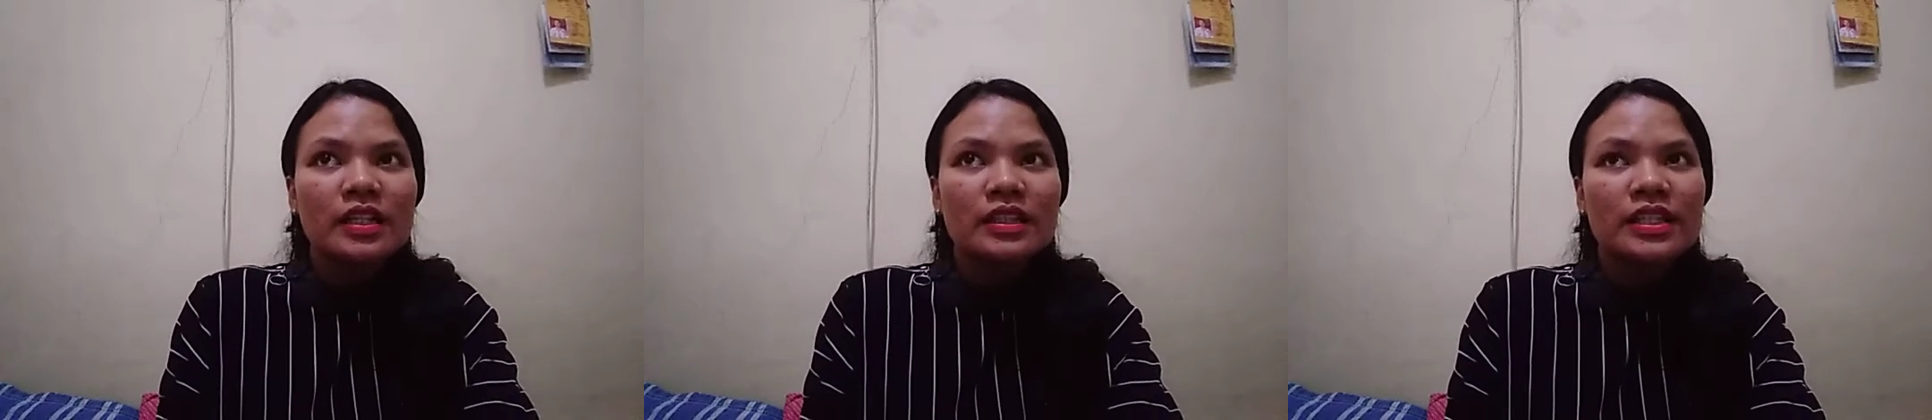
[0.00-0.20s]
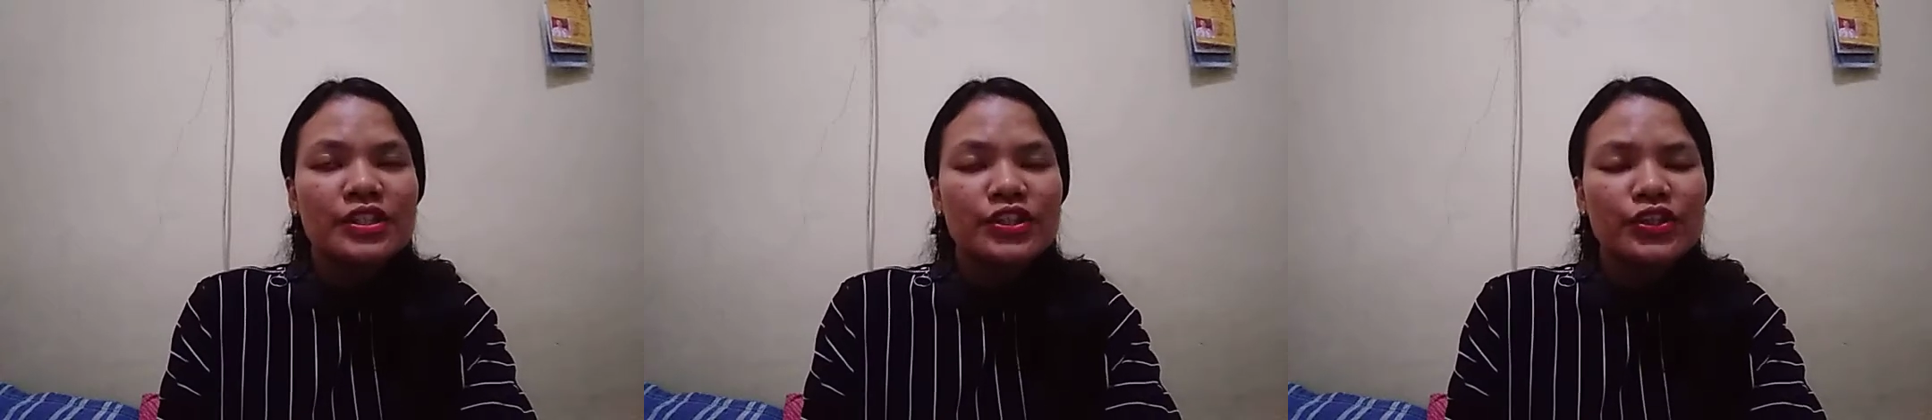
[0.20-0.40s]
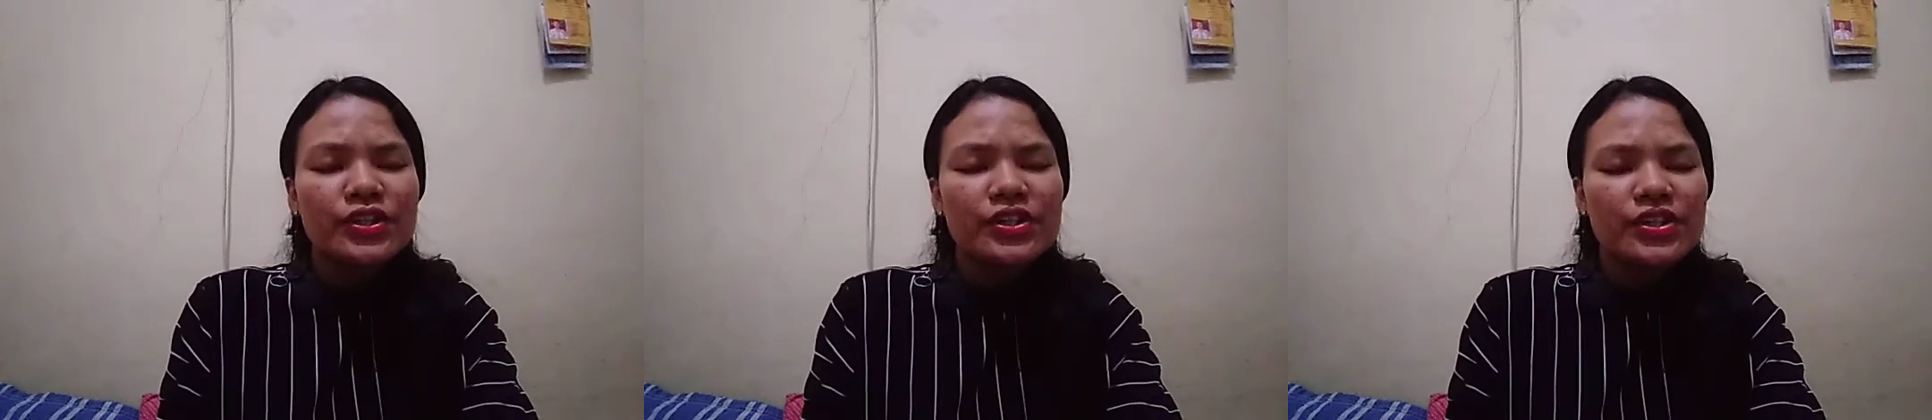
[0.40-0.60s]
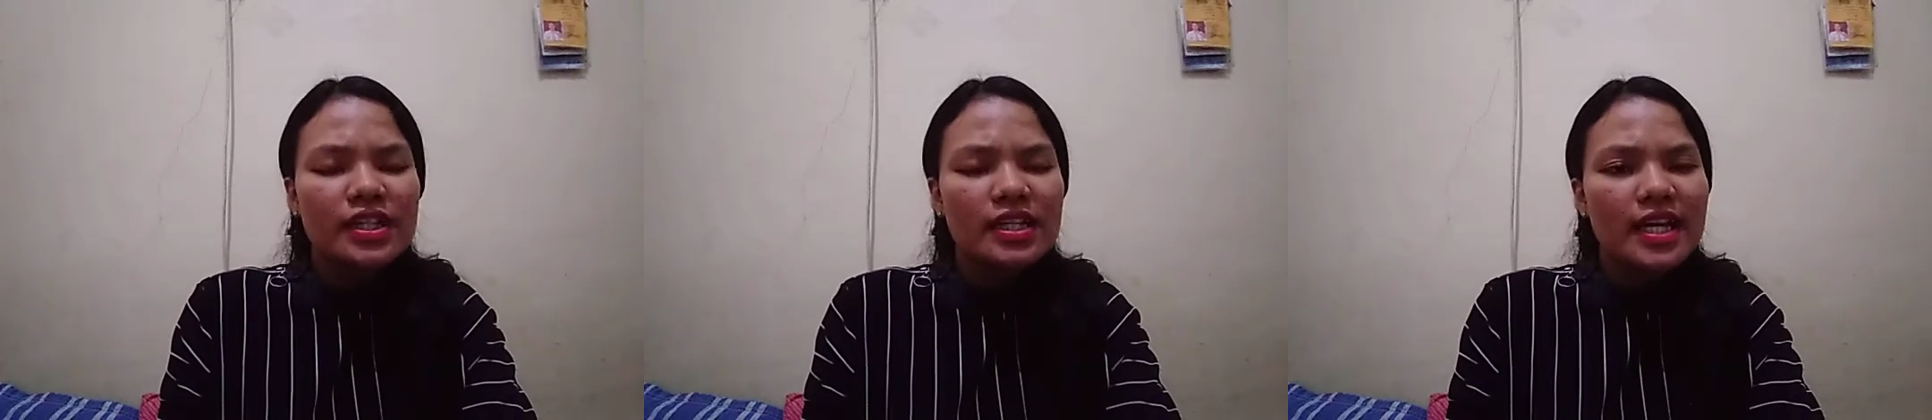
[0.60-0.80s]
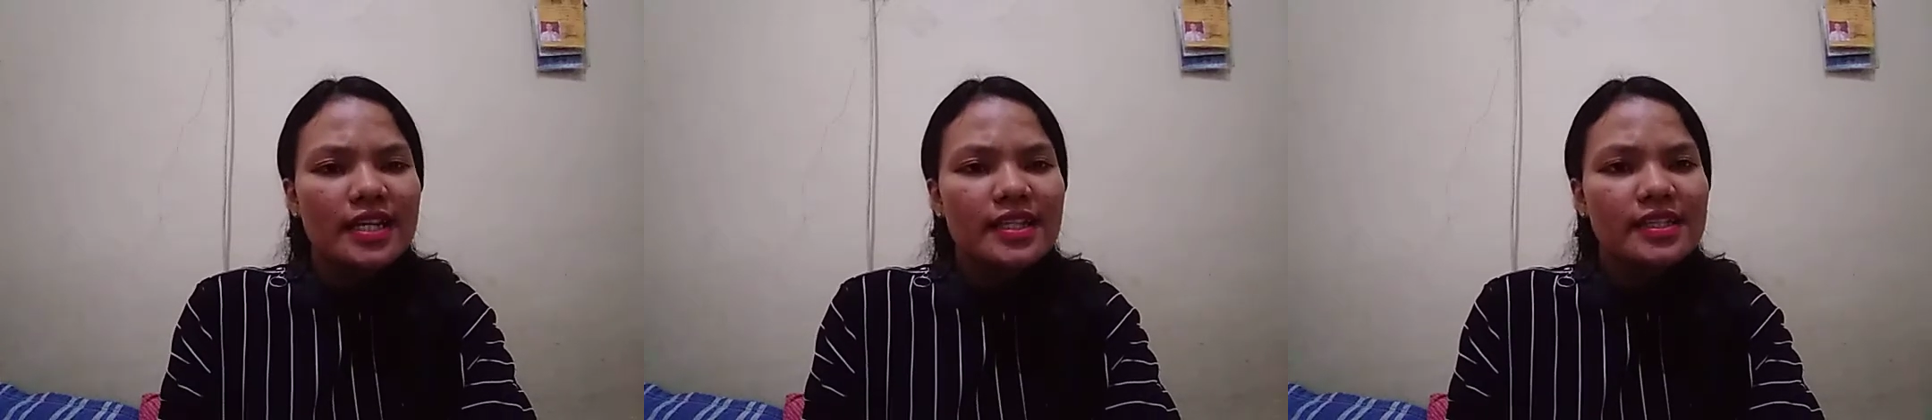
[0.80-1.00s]
Discourse
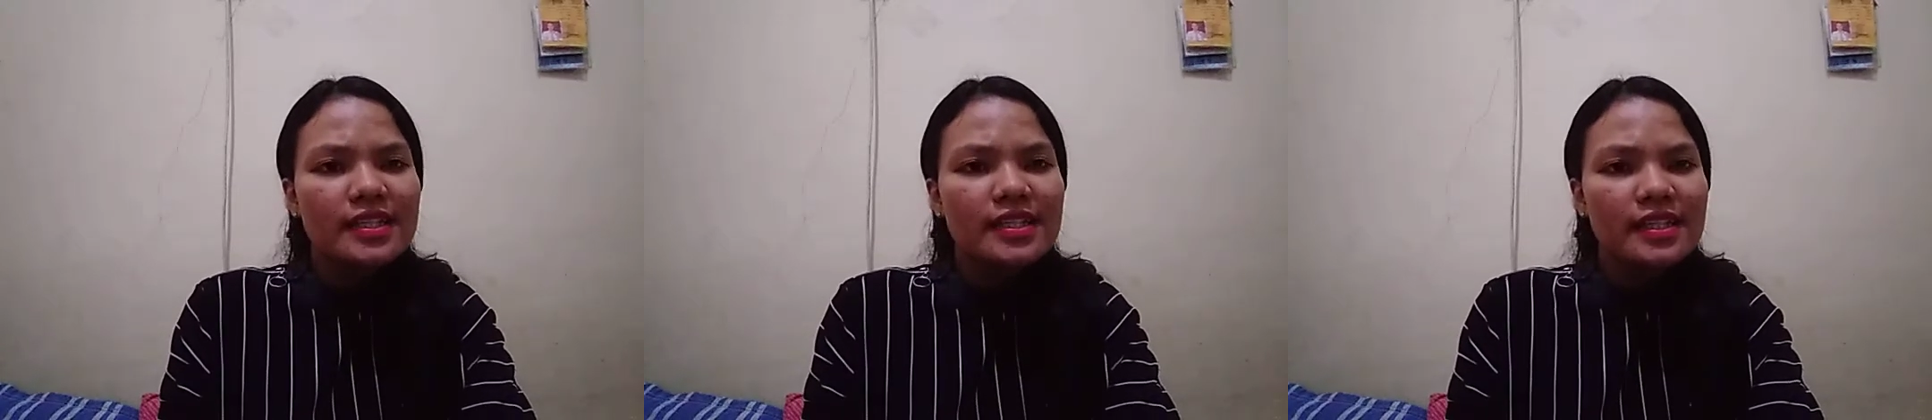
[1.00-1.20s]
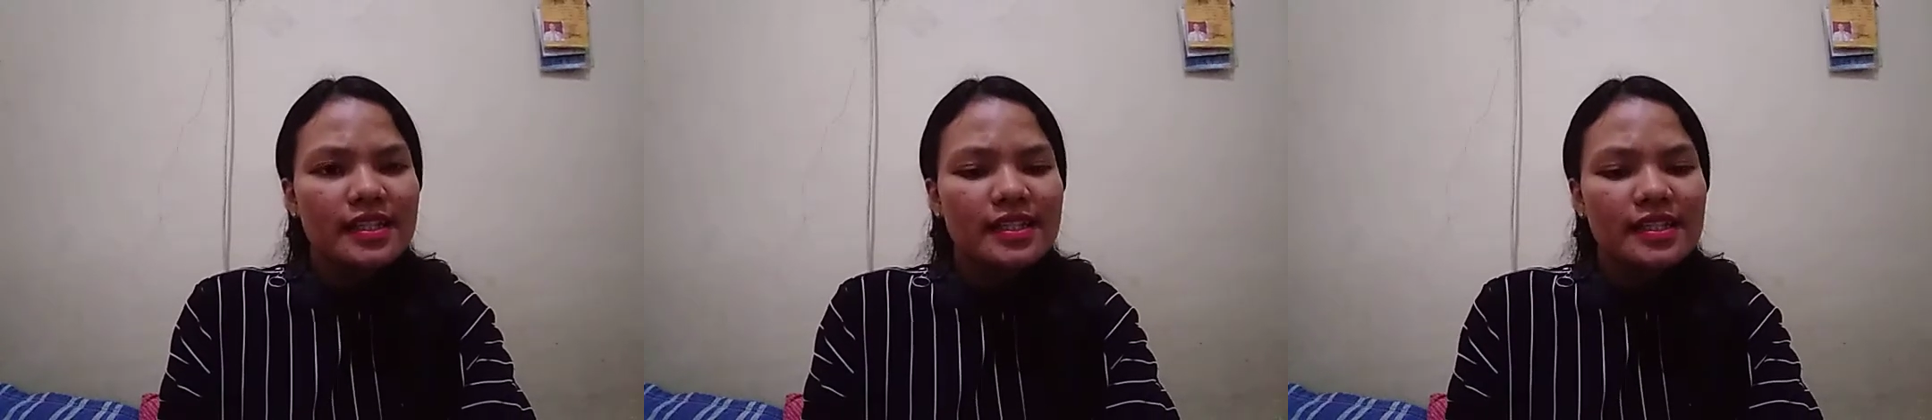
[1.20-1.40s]
and identity,